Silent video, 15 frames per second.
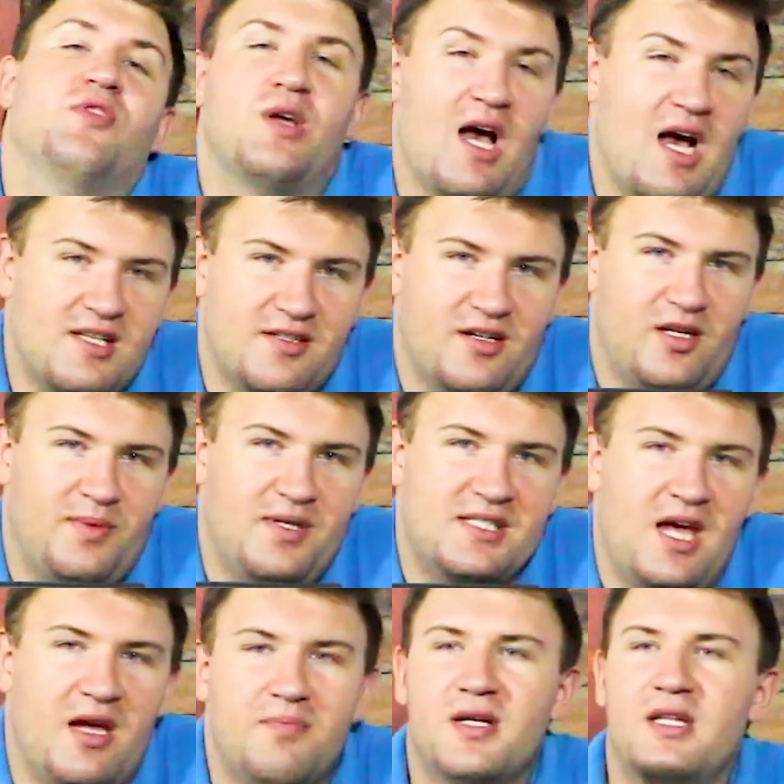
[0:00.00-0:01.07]
of you guys are going to be
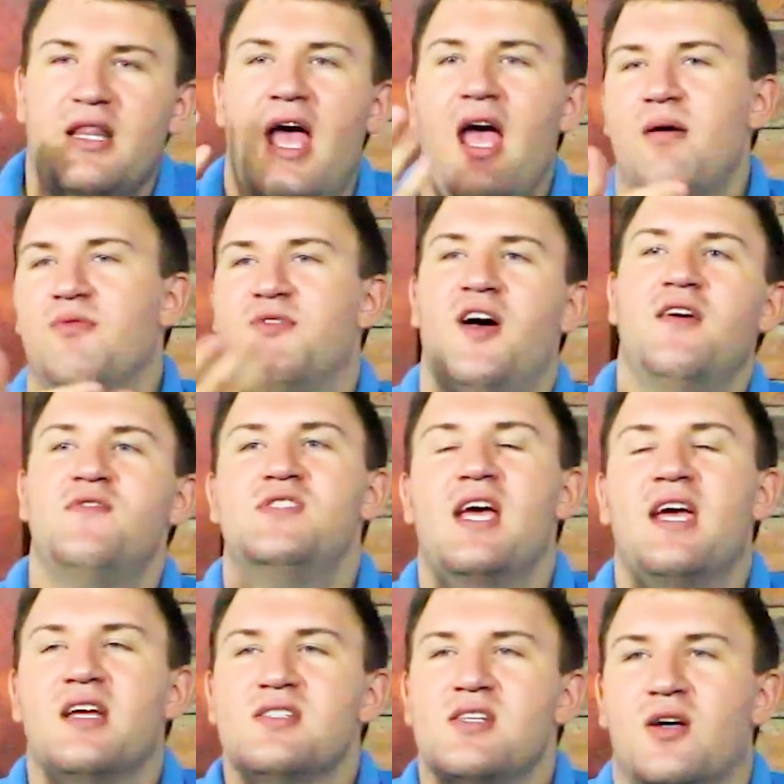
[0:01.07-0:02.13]
saying, but Lam, 5
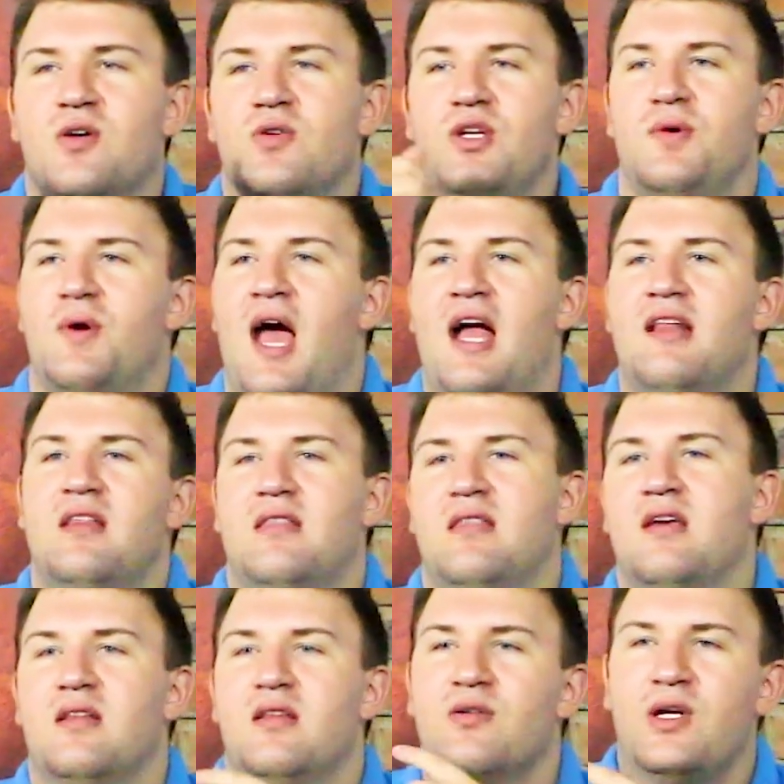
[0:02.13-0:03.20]
seconds ago you had the
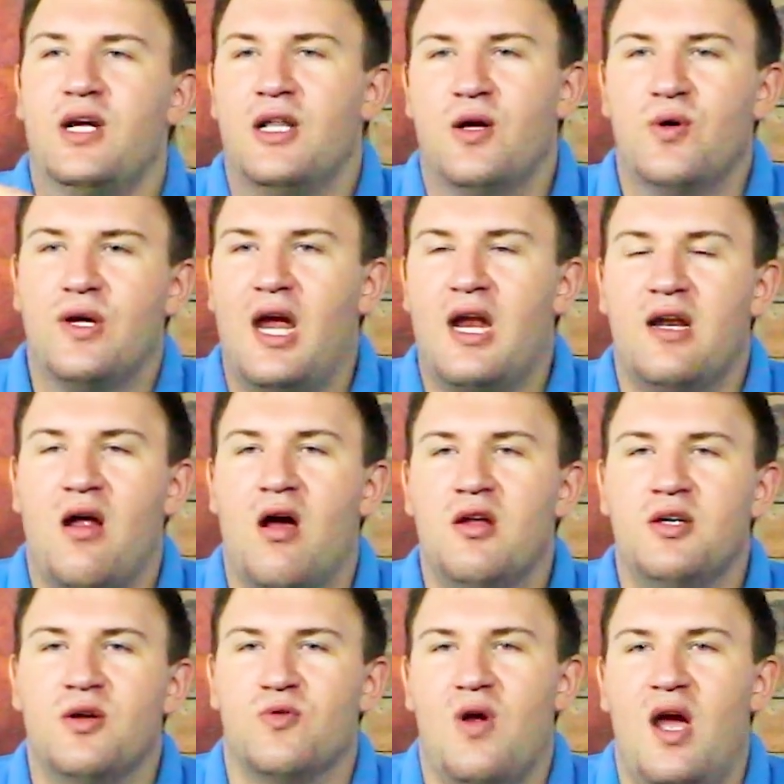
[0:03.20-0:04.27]
thing literally located
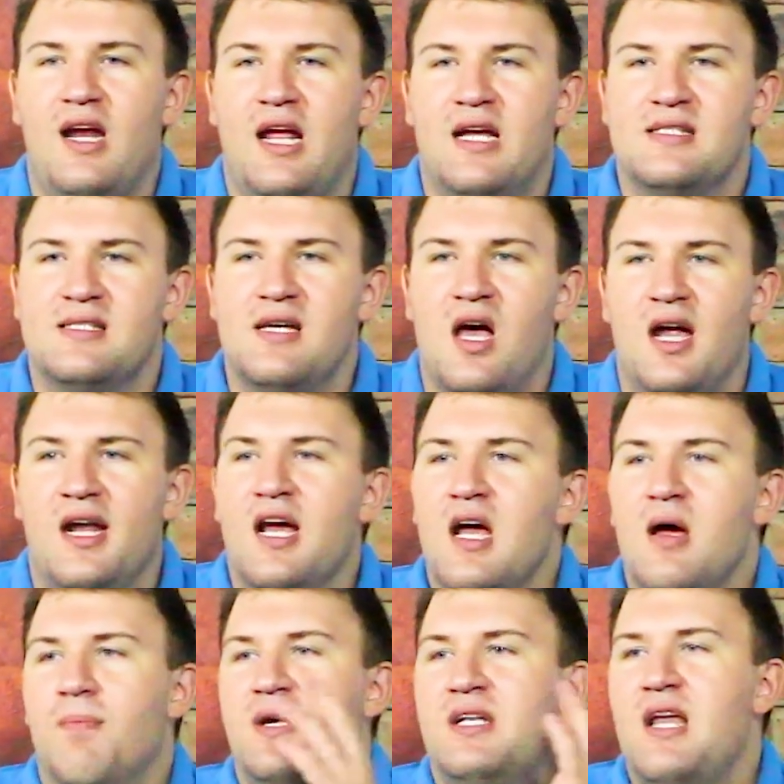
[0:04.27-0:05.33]
on your right hand side,
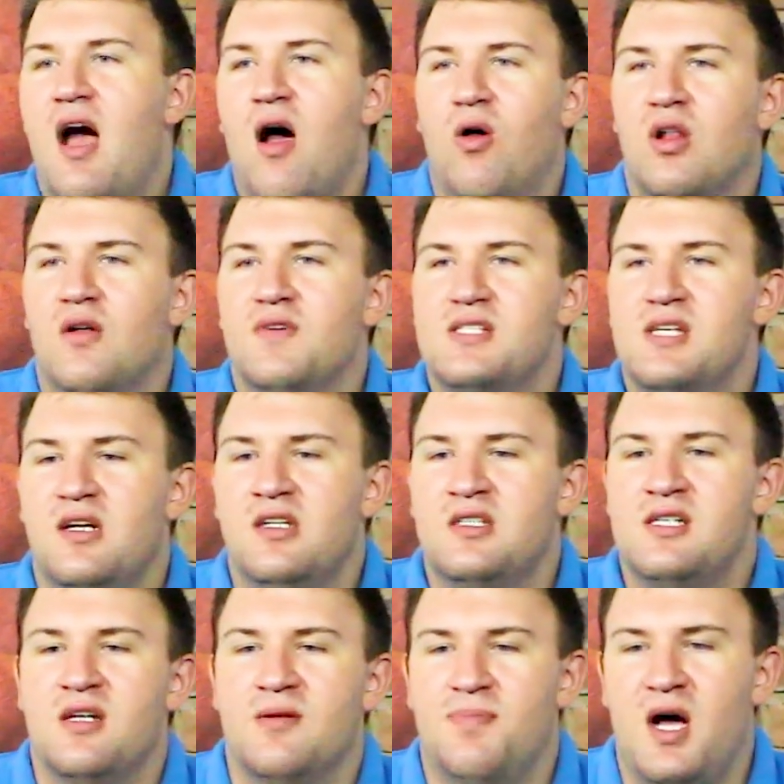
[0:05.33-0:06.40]
but now all of a sudden
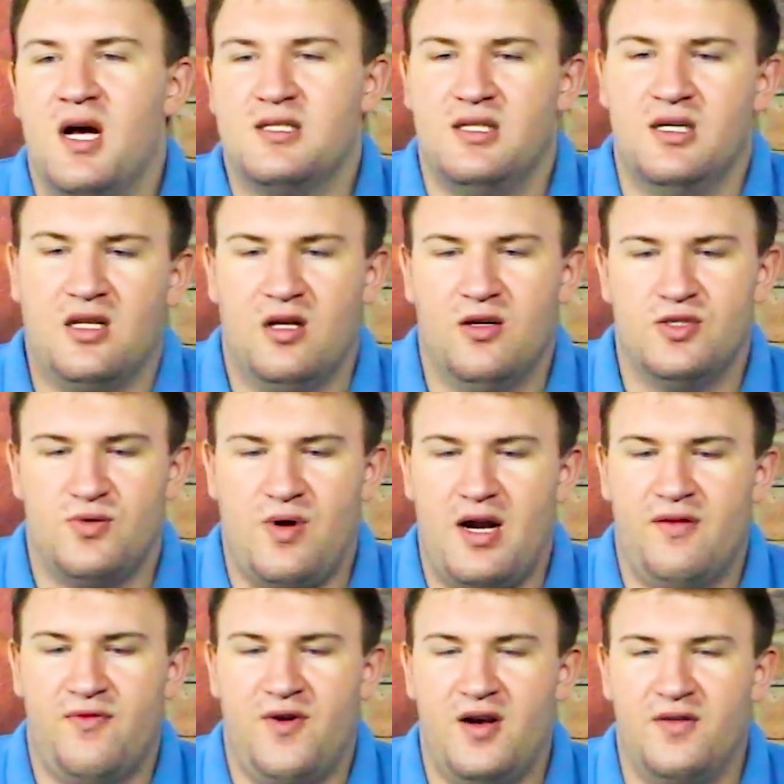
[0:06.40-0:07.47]
it's in a box and closed
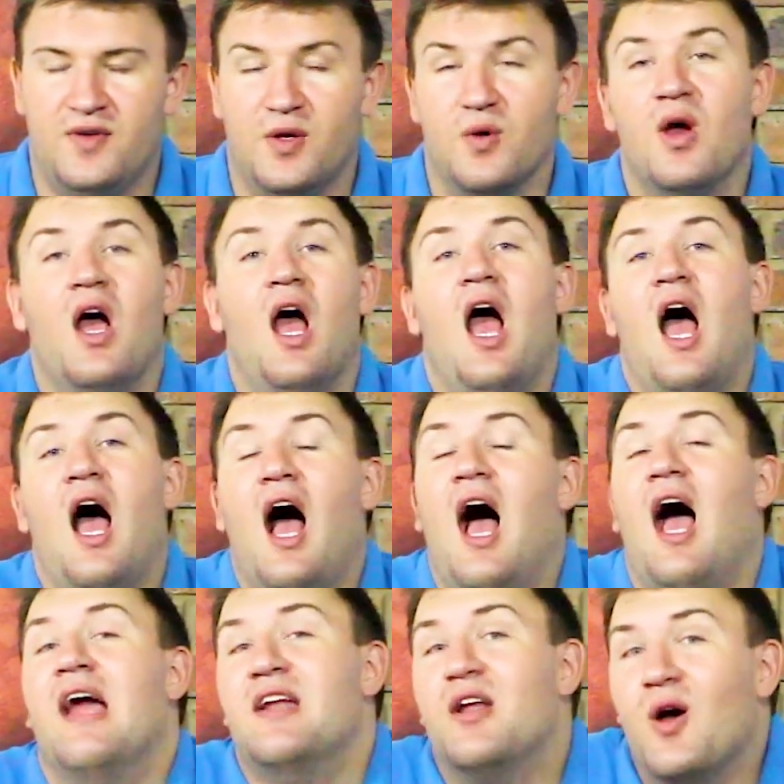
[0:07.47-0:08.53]
right in front of you.
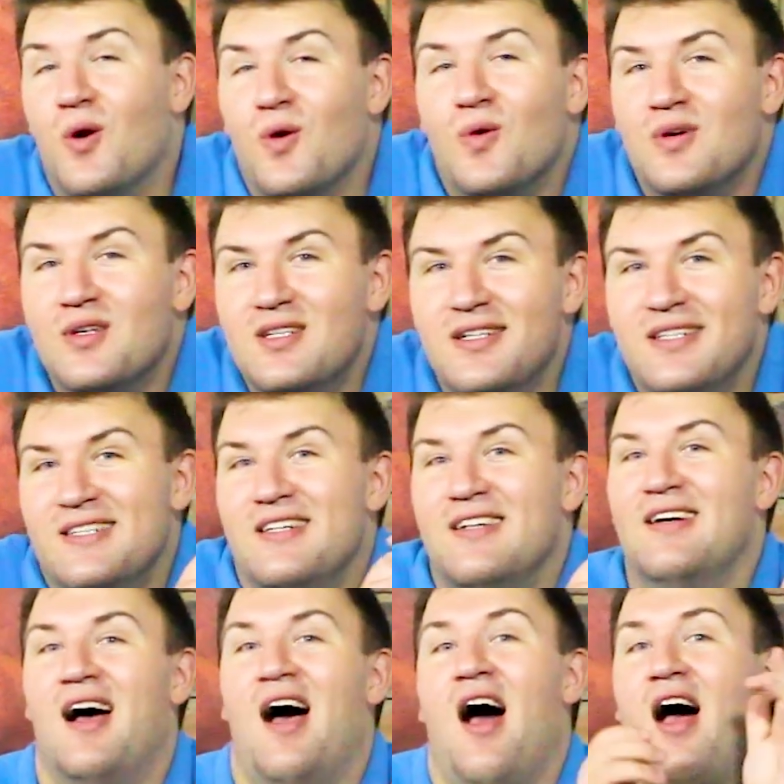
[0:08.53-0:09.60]
I know.
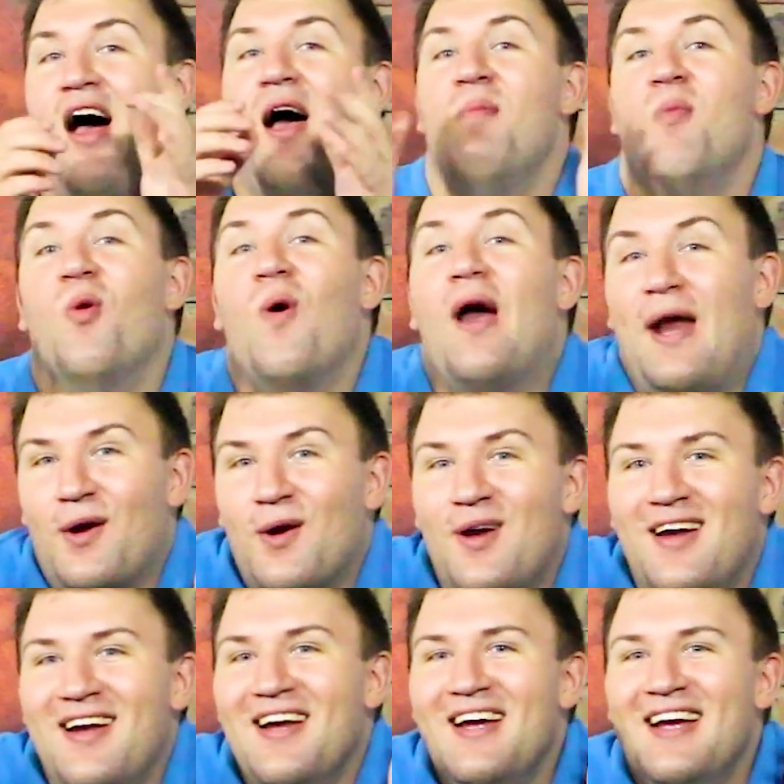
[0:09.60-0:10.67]
I'm aware.
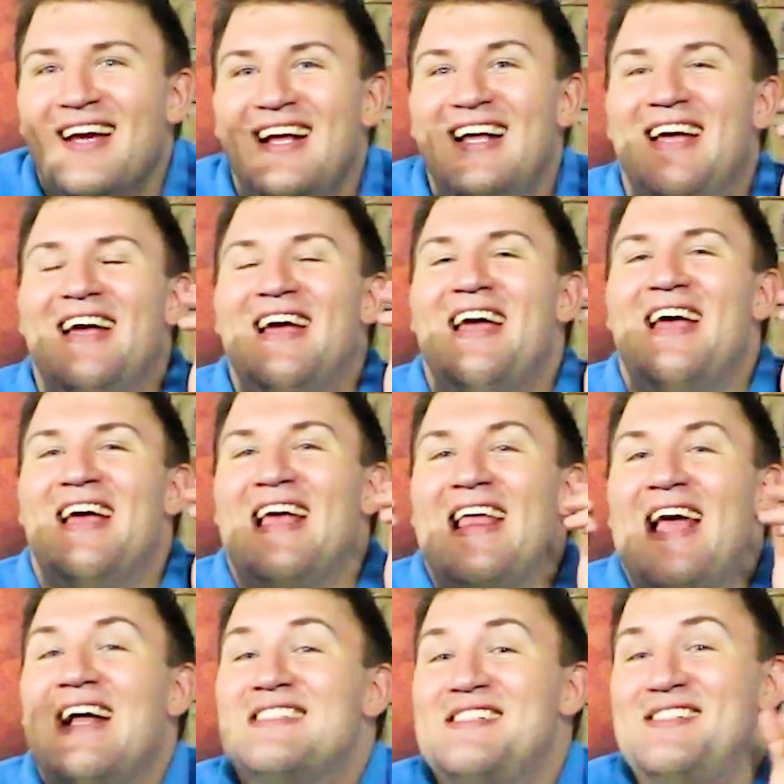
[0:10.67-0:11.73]

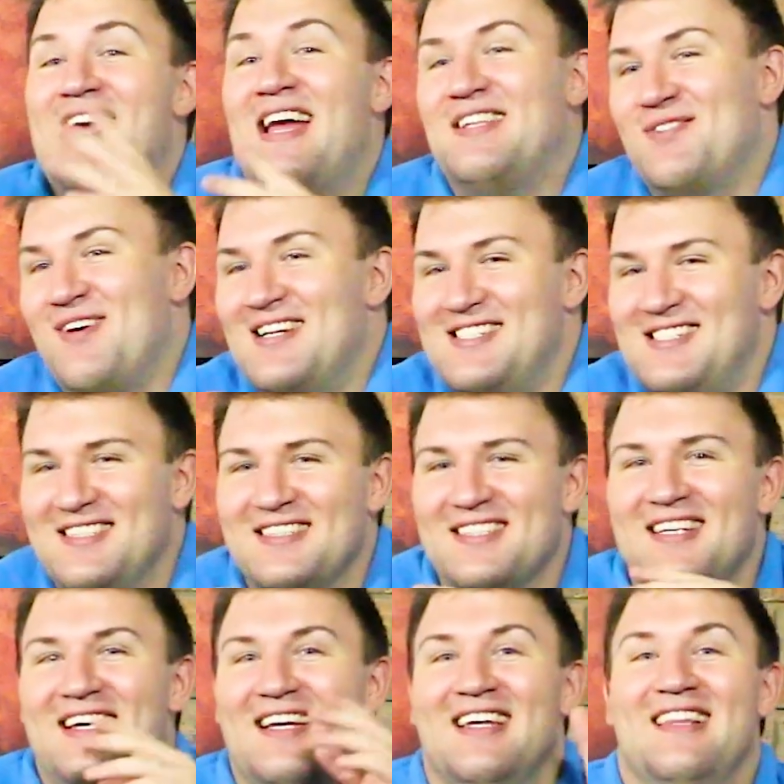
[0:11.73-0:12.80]
That's set
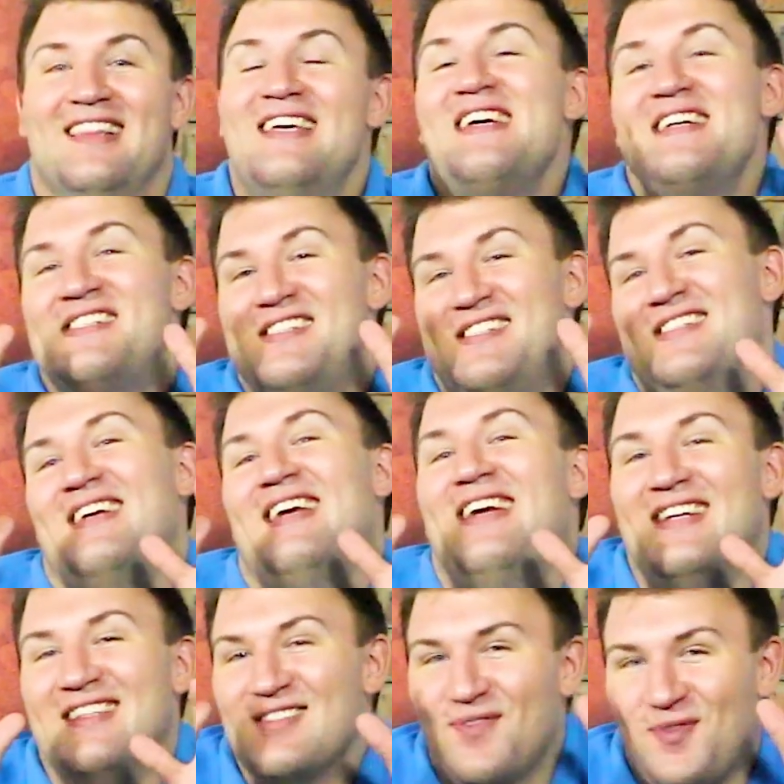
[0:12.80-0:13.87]
dressing. This
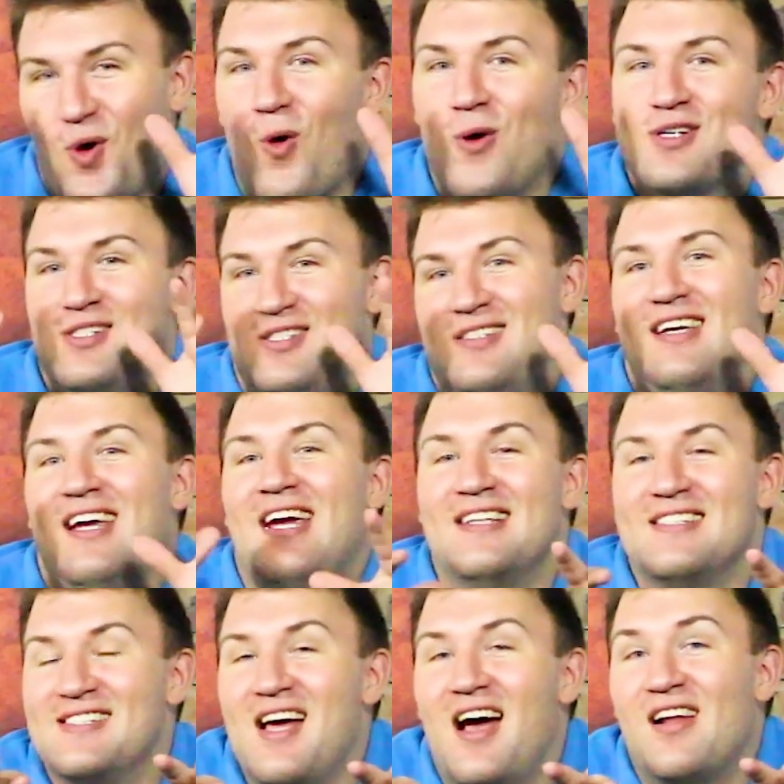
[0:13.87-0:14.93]
is of course
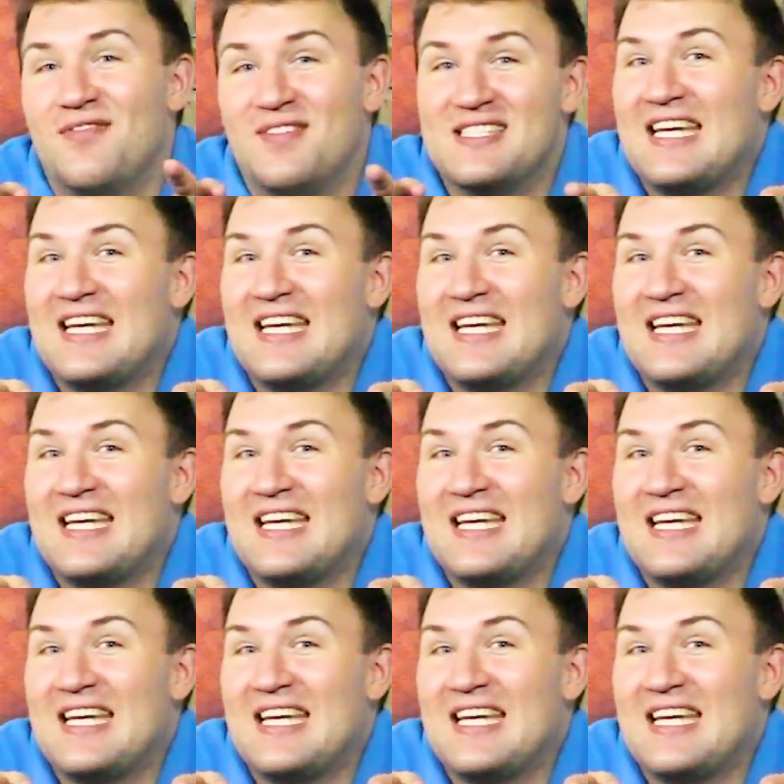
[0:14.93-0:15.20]
inside of